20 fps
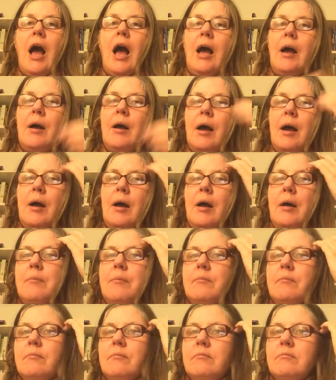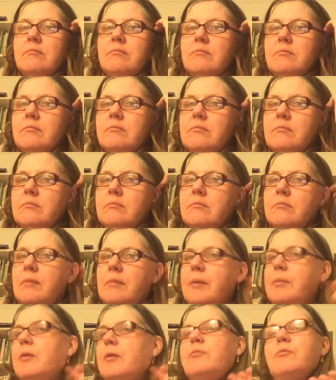
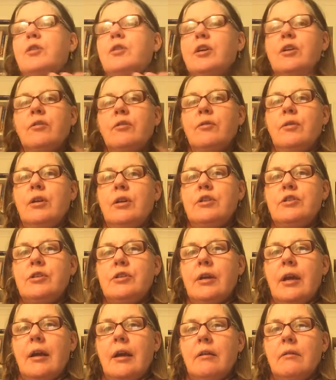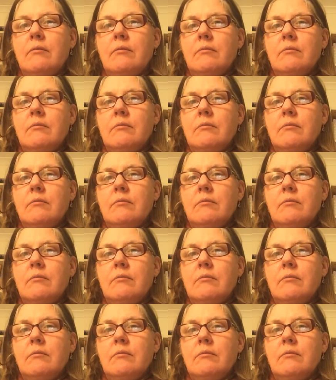Maybe I'm working on 32 count.